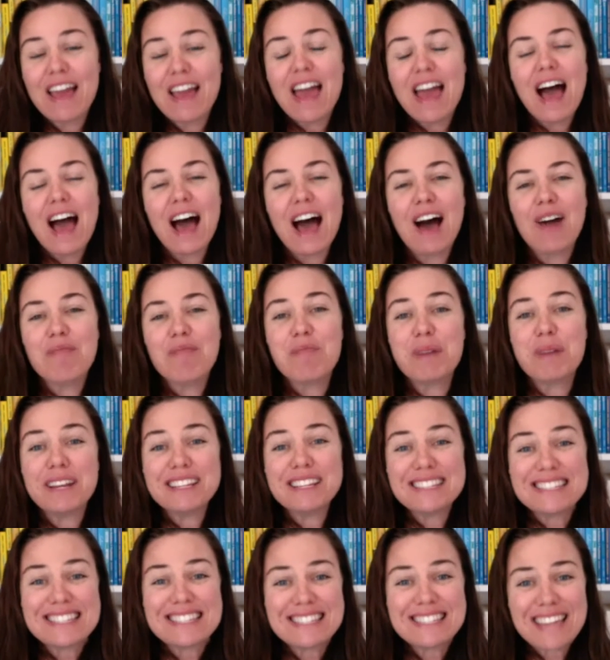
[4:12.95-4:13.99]
But
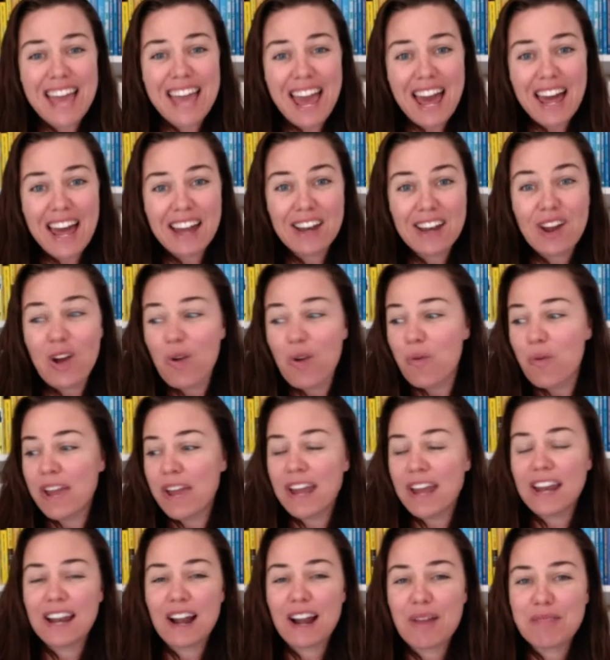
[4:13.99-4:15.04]
instead, we
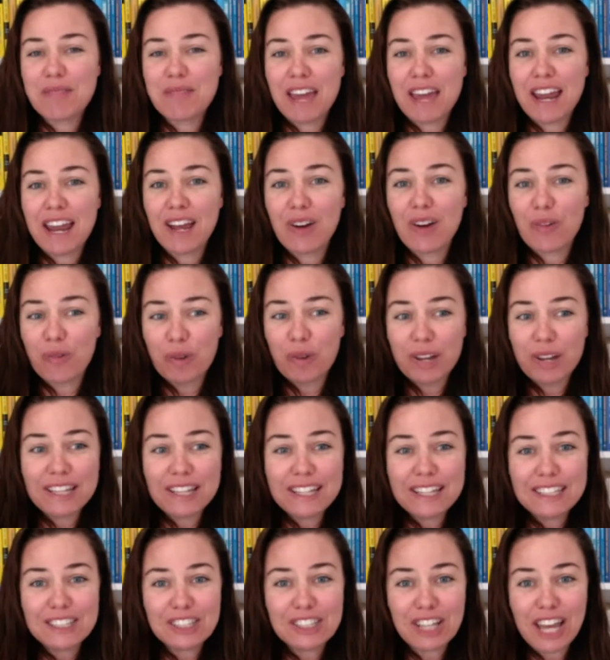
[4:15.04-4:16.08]
ended up getting a really
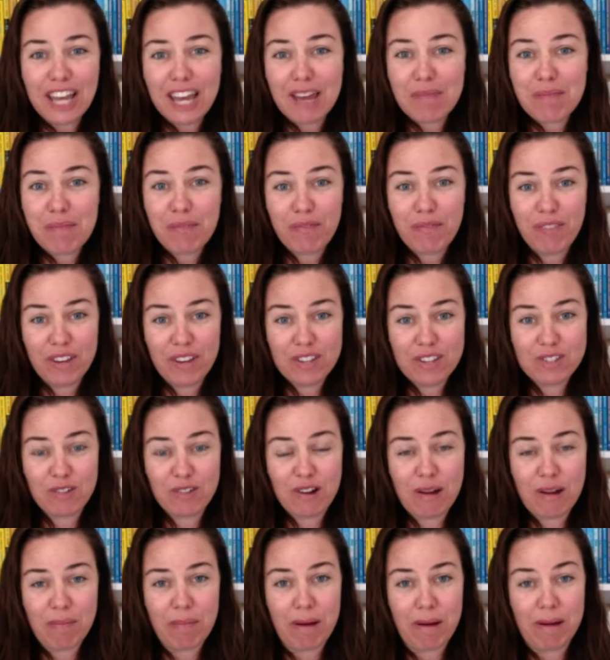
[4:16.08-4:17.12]
cheap
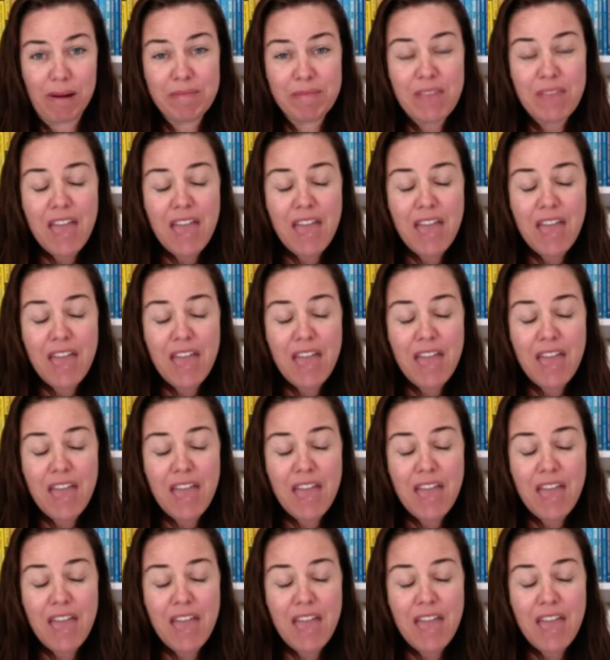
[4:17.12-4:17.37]
fixer-upper.